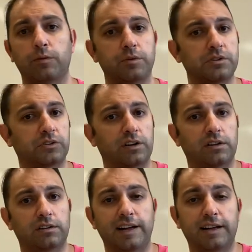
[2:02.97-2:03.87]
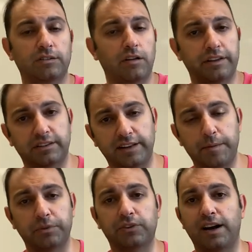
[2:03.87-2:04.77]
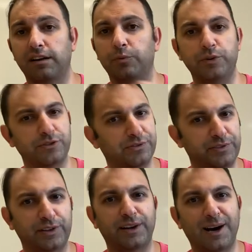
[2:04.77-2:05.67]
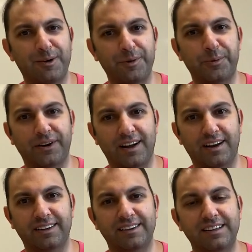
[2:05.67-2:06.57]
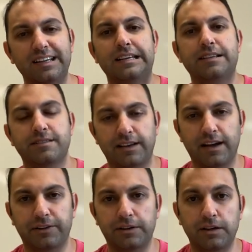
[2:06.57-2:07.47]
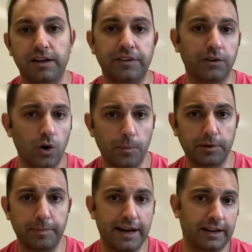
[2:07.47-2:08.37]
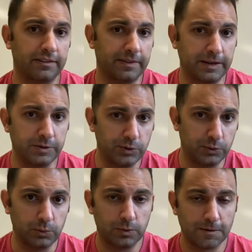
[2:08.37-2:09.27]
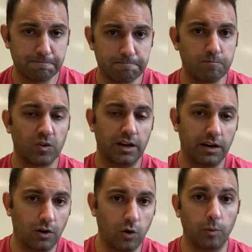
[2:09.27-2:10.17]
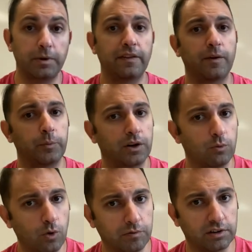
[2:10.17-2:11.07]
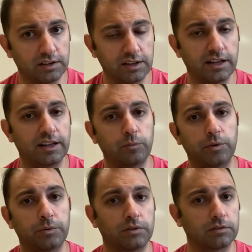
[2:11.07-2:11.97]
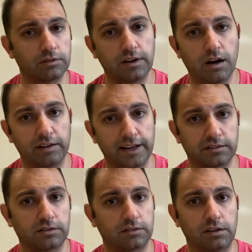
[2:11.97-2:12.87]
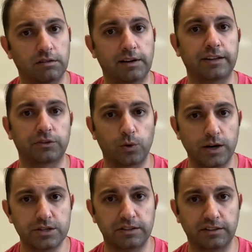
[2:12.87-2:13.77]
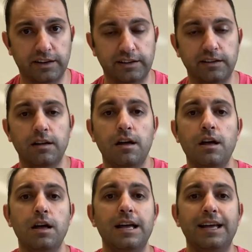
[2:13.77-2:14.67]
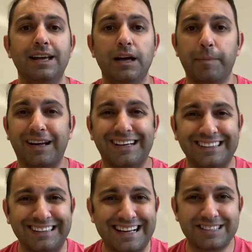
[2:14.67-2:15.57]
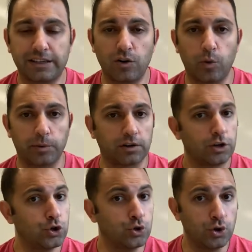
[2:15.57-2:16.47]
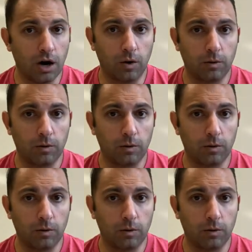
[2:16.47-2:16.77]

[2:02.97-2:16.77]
we're just it has all the examples on it and we just fill it out, we work on it together. And then the homework packet they do at home, and then we go over it and I'll ask, answer questions on it. Am I collecting homework? No.